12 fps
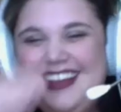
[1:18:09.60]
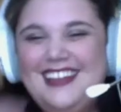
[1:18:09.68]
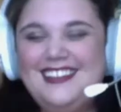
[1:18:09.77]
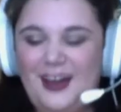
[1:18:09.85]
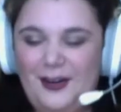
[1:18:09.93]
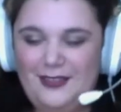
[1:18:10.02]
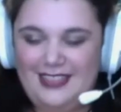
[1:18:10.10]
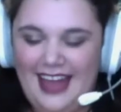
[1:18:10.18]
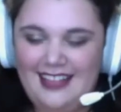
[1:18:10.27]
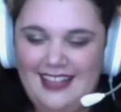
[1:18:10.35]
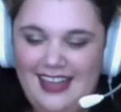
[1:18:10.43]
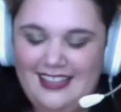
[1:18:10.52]
so
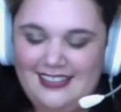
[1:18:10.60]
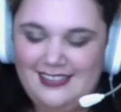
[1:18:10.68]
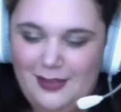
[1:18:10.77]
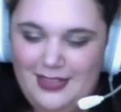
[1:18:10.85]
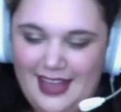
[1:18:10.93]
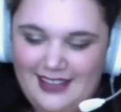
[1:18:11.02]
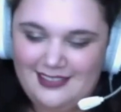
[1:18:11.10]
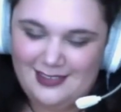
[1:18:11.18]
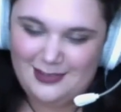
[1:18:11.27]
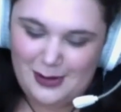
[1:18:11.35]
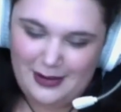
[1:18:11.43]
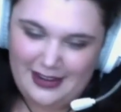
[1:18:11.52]
that's the
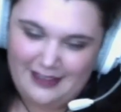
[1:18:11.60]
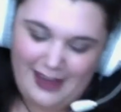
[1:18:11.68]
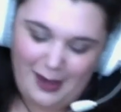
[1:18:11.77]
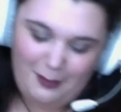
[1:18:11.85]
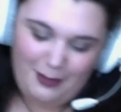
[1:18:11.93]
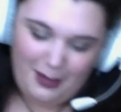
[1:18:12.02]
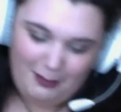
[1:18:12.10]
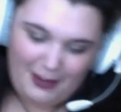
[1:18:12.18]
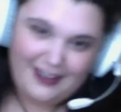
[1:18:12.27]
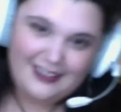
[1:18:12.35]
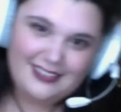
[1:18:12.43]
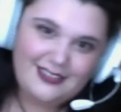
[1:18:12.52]
story of how my
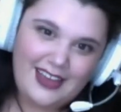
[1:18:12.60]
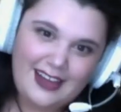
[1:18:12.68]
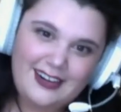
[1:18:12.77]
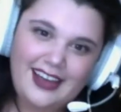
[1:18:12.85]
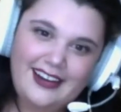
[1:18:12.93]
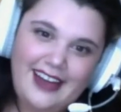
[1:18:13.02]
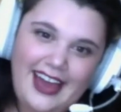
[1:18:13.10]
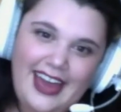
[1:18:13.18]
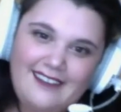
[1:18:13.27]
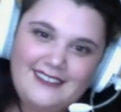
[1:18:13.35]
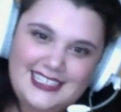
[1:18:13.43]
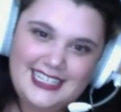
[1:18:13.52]
parents found out I
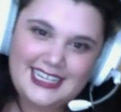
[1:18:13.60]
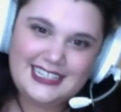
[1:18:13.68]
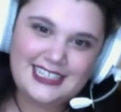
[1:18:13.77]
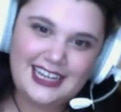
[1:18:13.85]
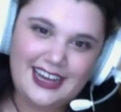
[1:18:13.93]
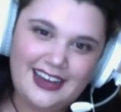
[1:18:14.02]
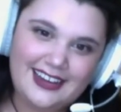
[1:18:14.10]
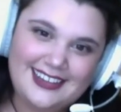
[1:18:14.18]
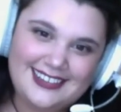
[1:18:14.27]
have a TikTok.